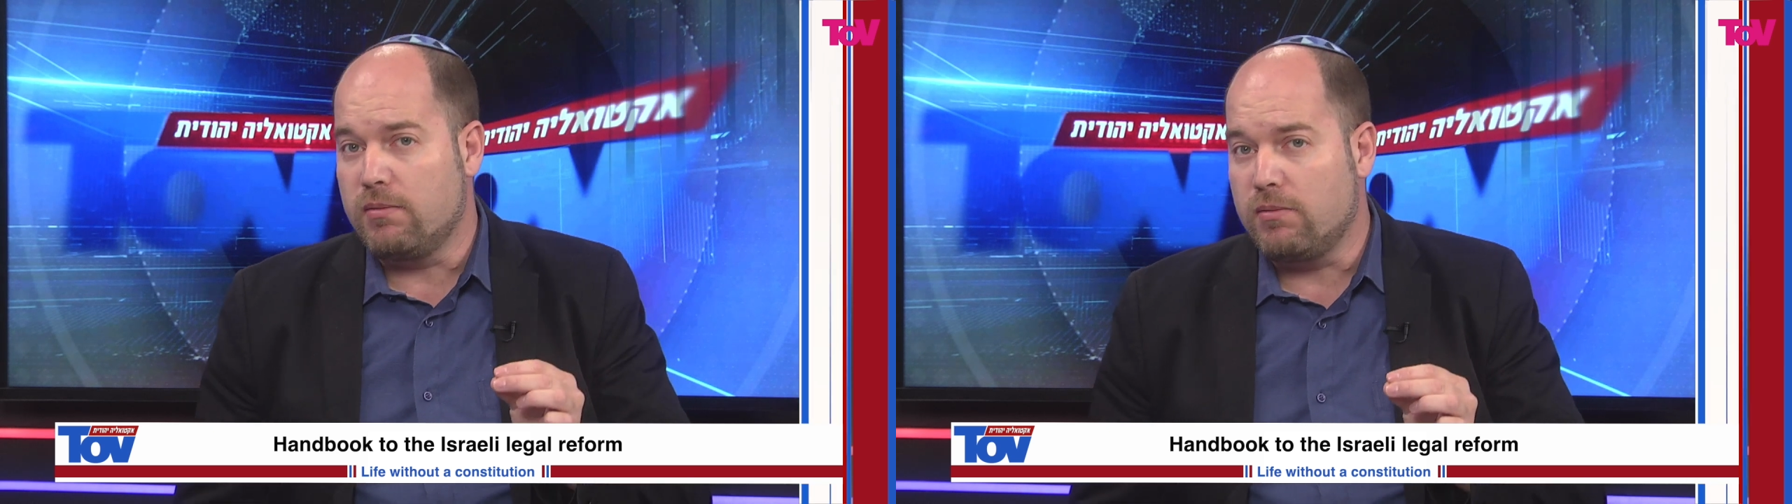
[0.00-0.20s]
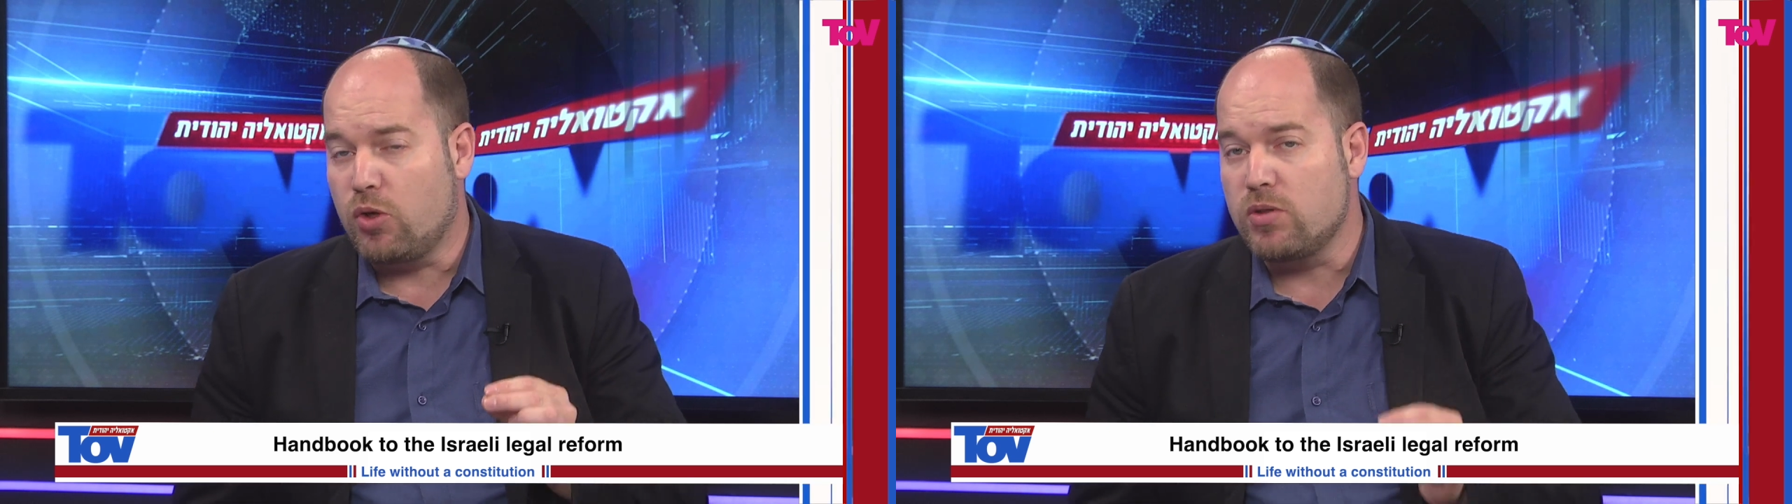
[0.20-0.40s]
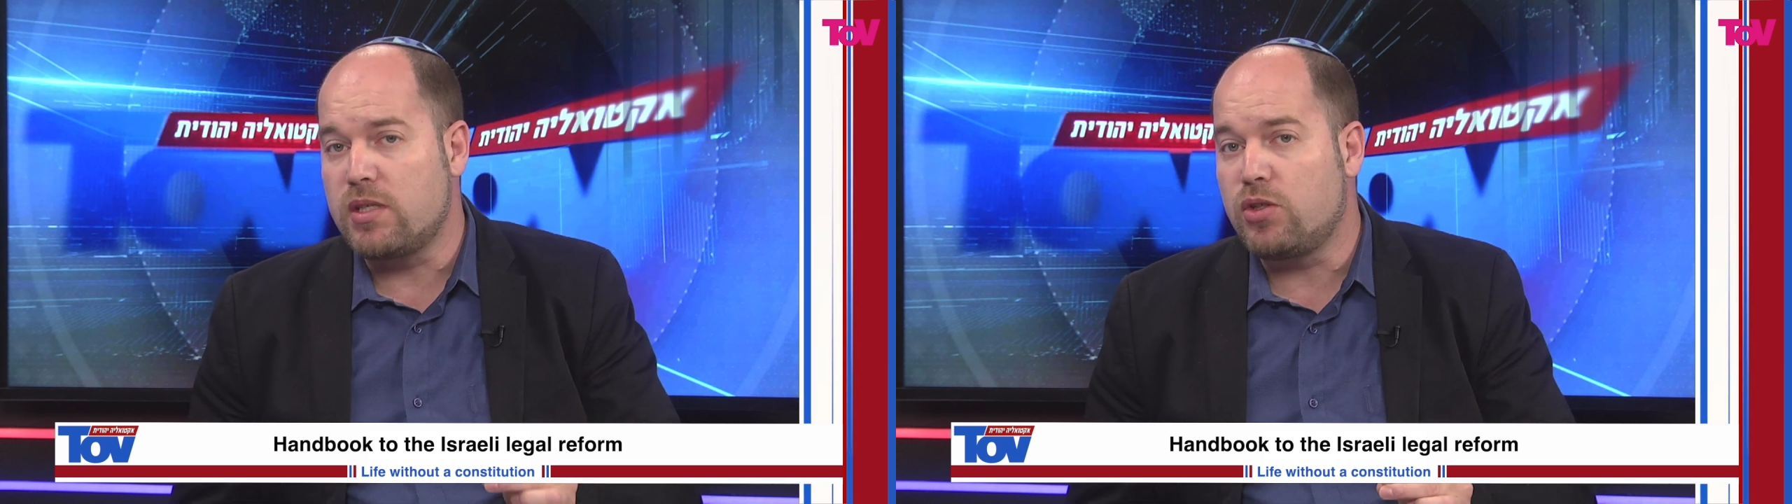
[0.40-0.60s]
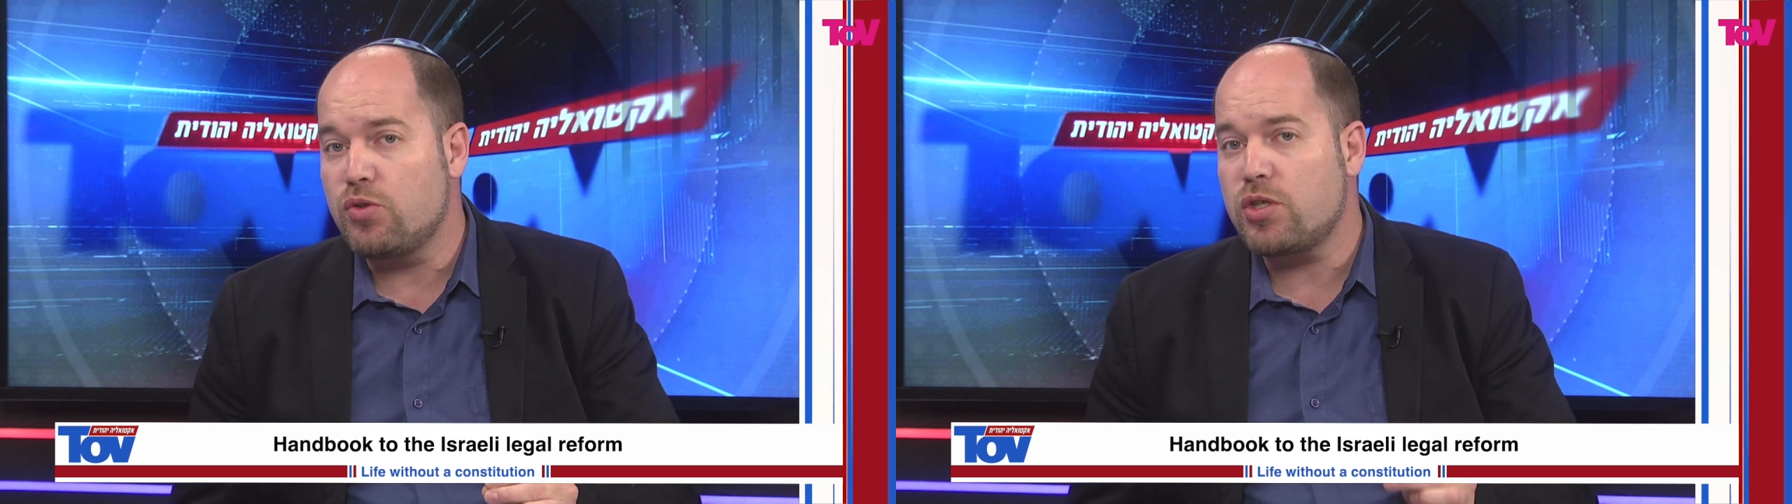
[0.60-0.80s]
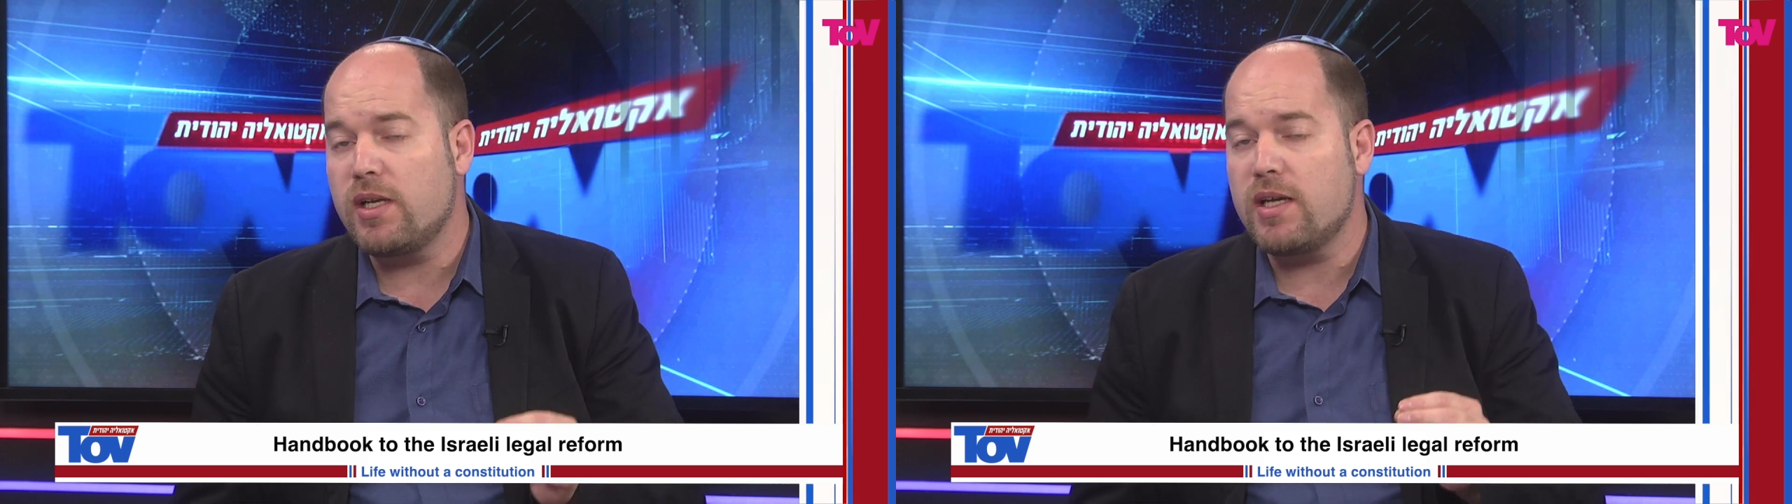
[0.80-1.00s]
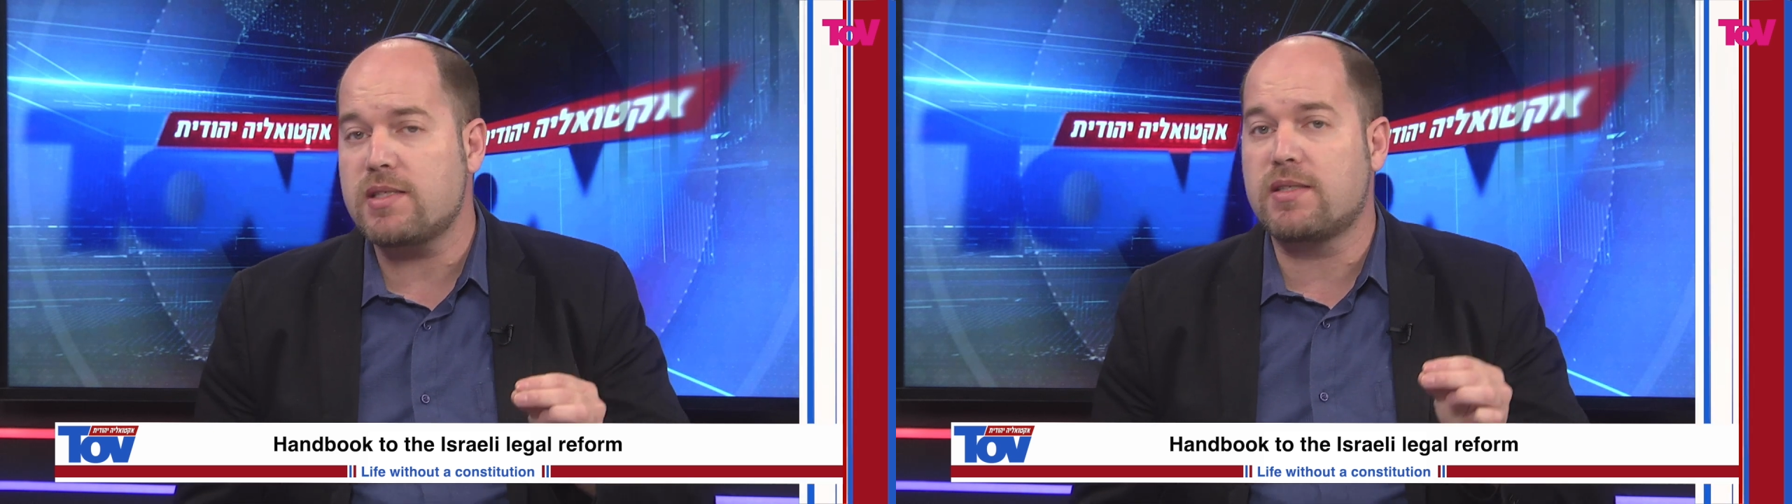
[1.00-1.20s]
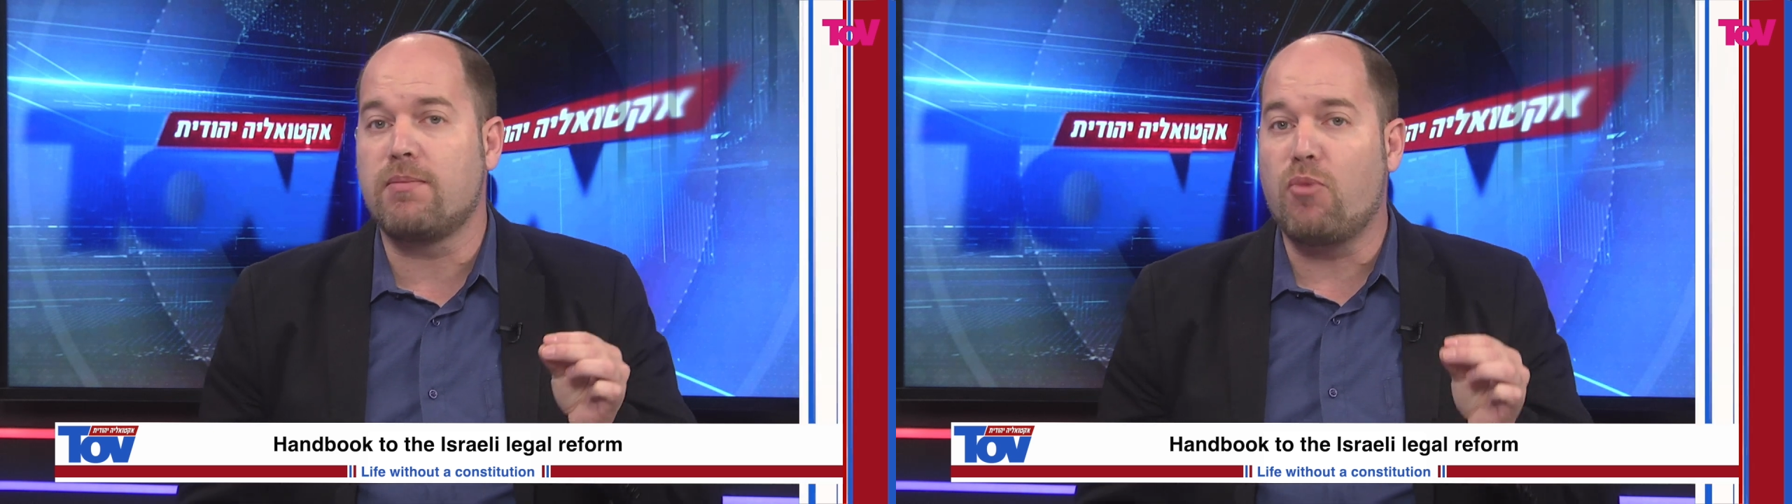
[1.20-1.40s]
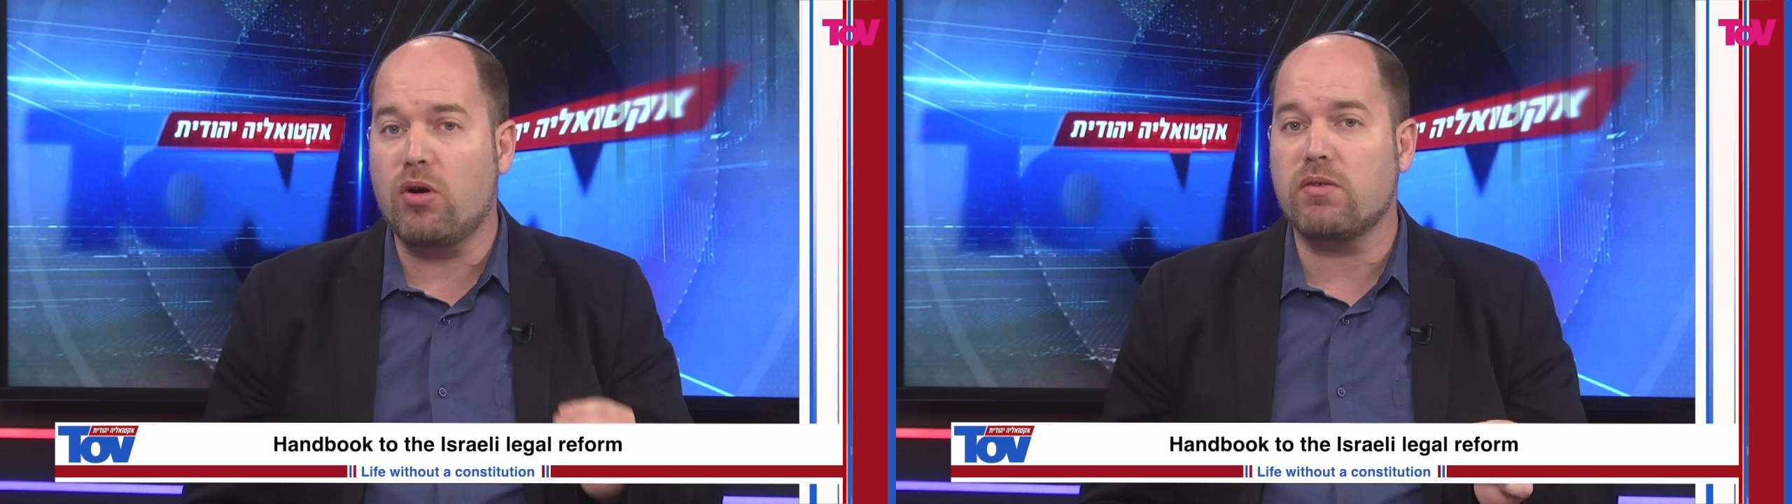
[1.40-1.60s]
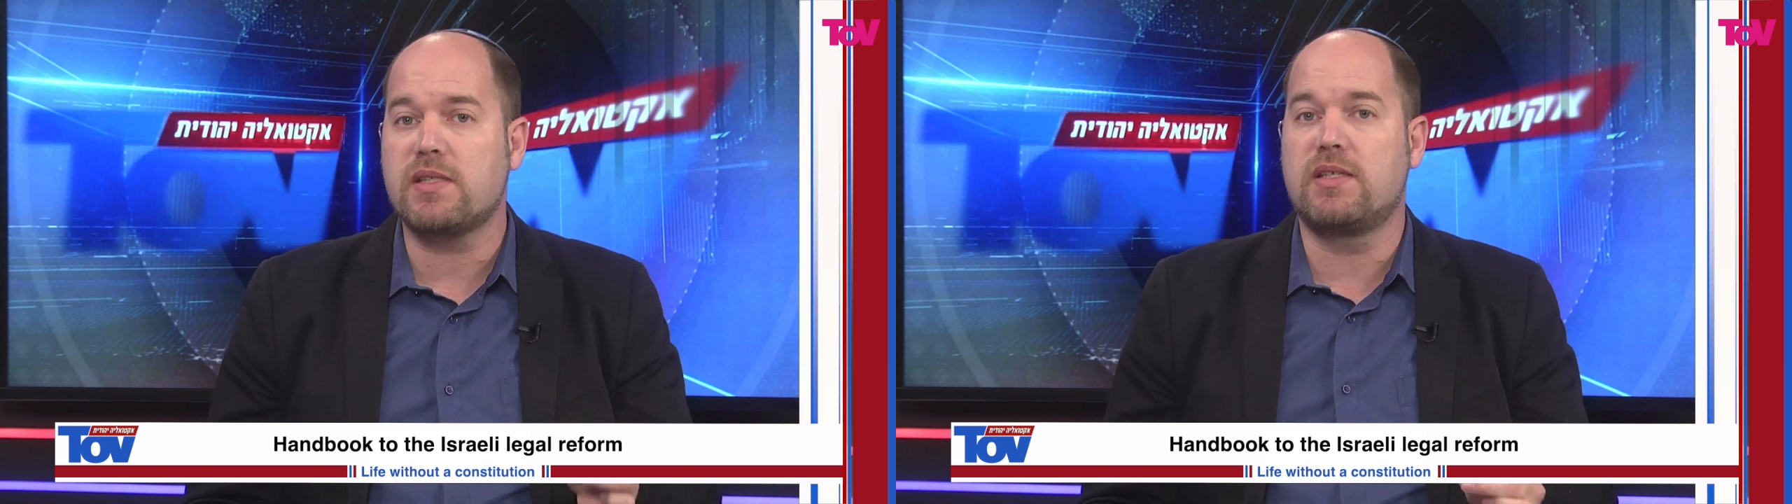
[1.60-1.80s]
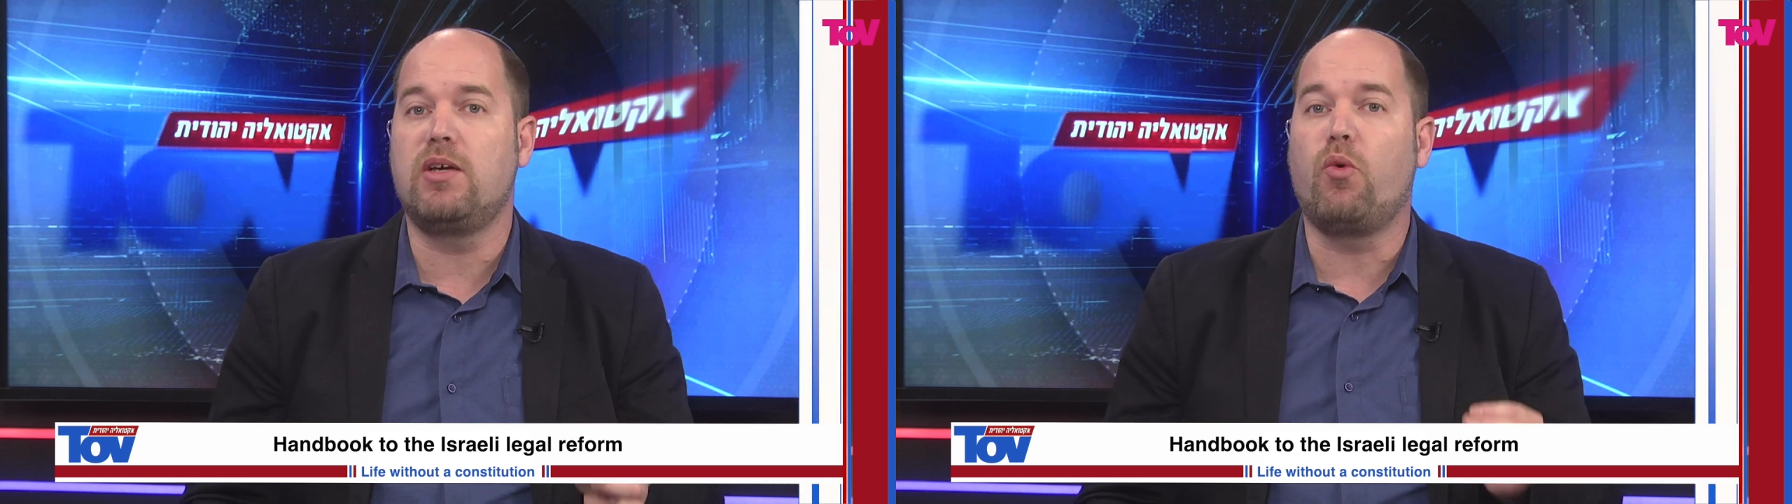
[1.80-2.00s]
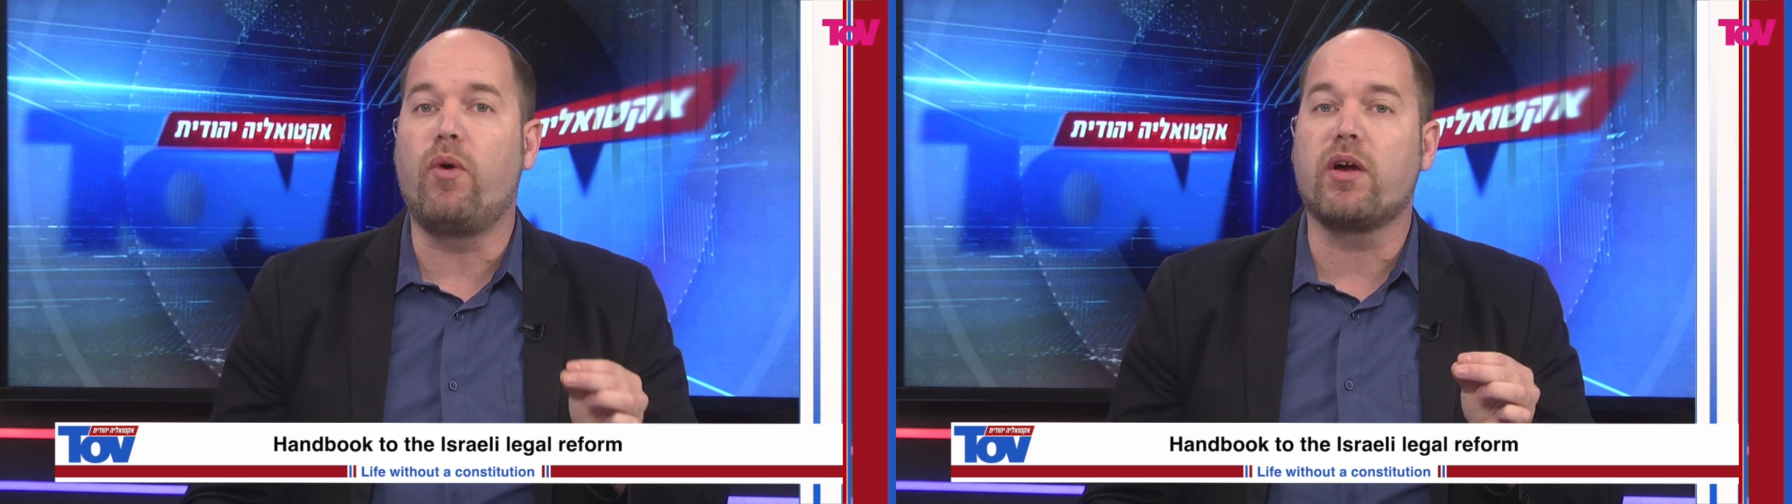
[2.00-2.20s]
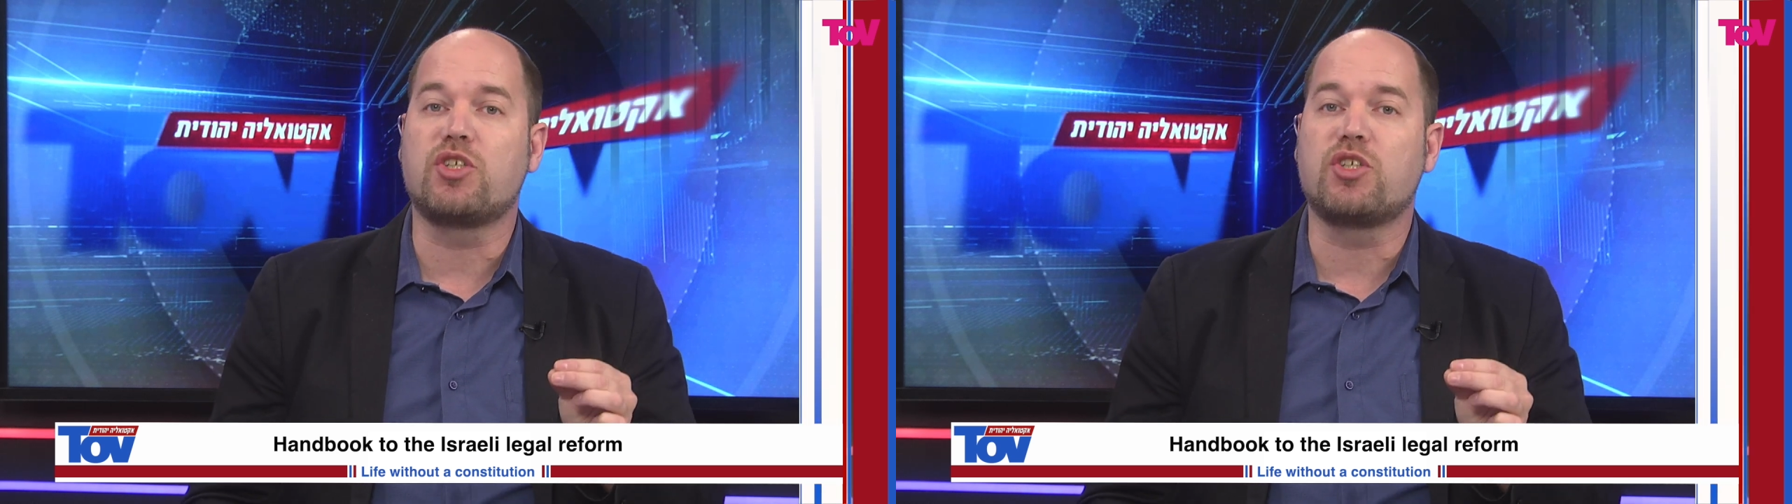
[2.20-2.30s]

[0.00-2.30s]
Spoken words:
constitutionless democracy where